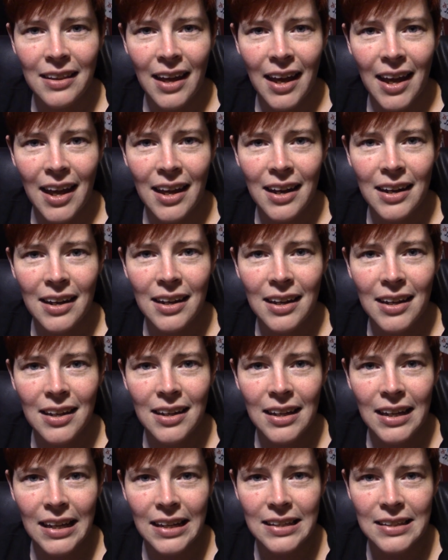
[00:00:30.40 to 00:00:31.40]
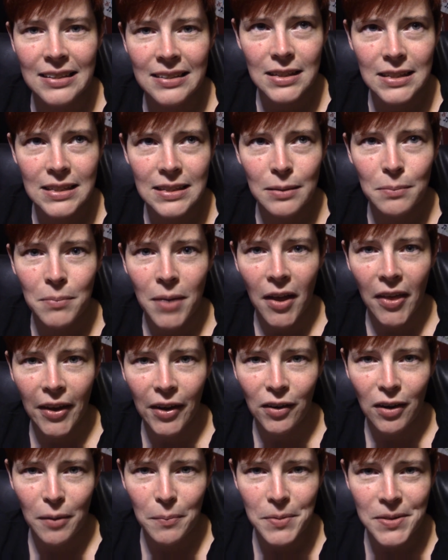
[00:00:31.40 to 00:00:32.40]
that is
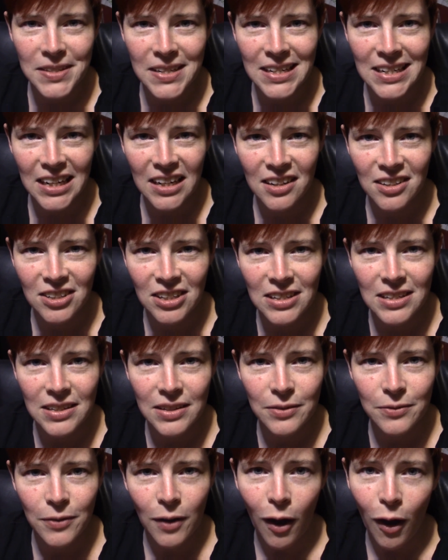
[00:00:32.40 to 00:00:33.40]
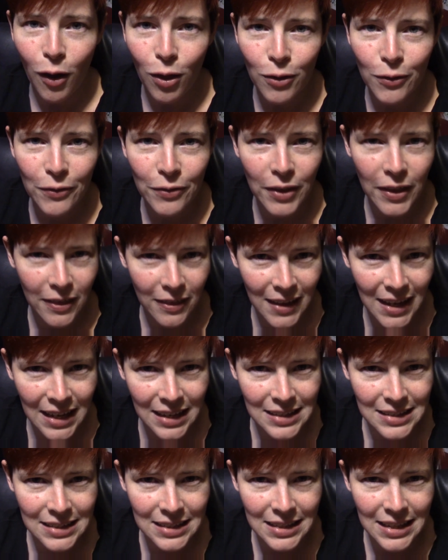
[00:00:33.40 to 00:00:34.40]
symbolic representations of all of the
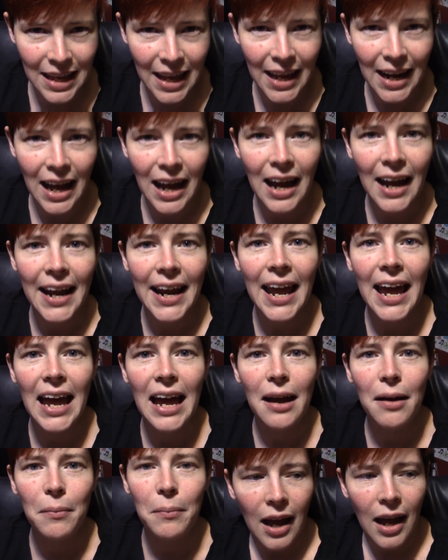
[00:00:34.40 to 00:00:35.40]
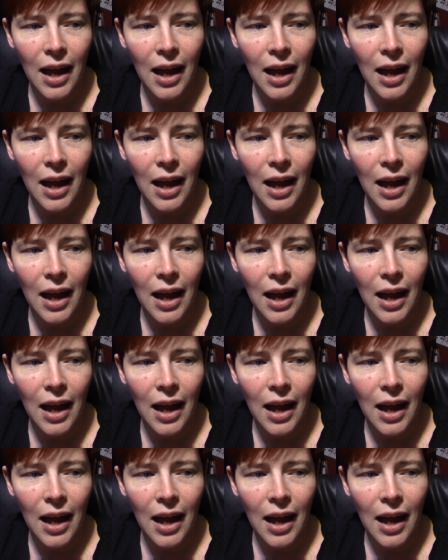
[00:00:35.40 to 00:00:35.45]
things that I am.